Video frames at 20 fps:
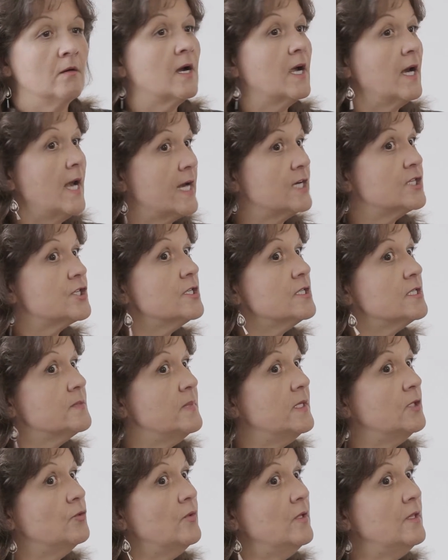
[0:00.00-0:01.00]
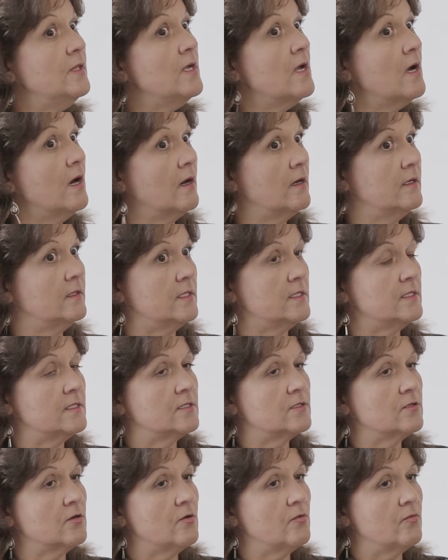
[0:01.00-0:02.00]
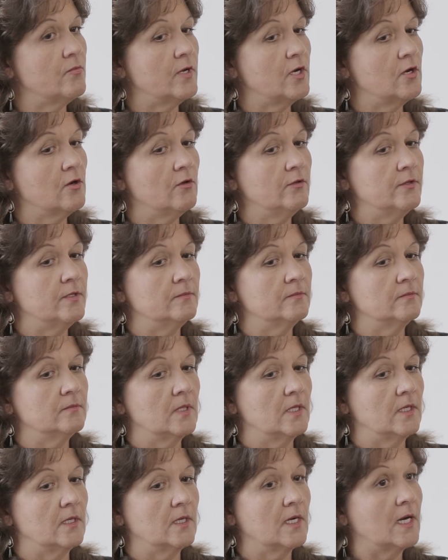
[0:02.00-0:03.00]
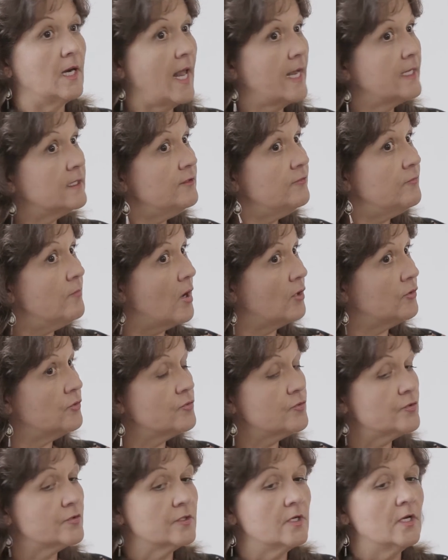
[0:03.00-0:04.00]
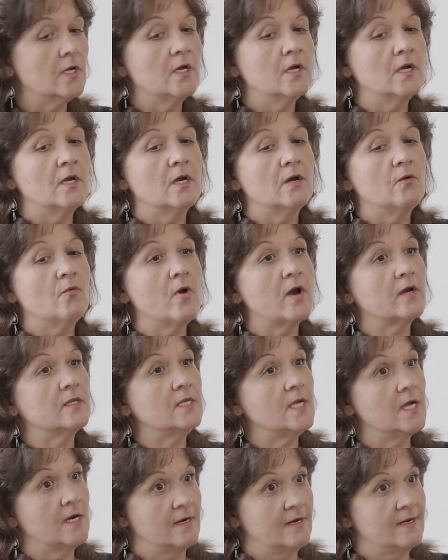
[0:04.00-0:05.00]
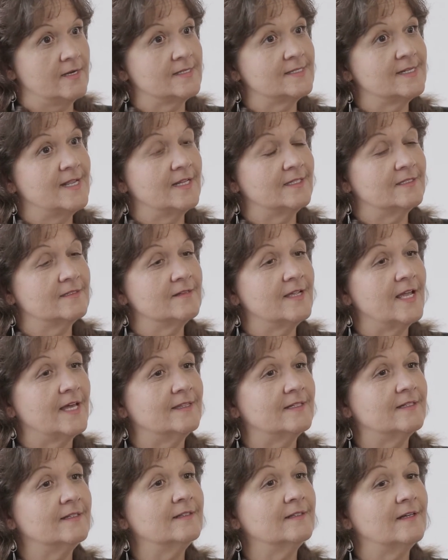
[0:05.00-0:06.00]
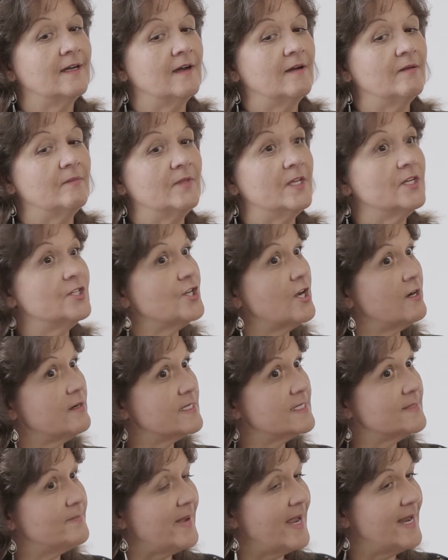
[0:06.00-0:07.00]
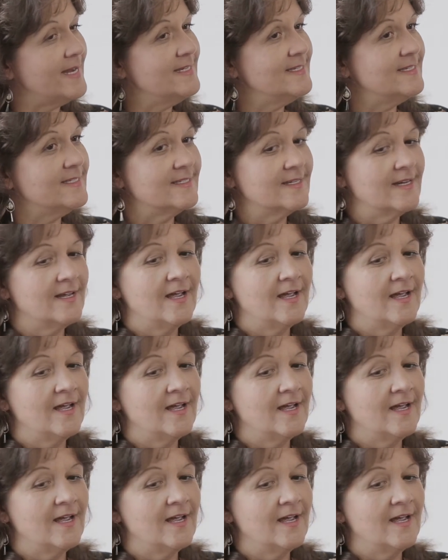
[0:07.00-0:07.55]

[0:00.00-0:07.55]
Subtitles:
connections between the artists. So we call them collective models, where the artists get together, they share a space.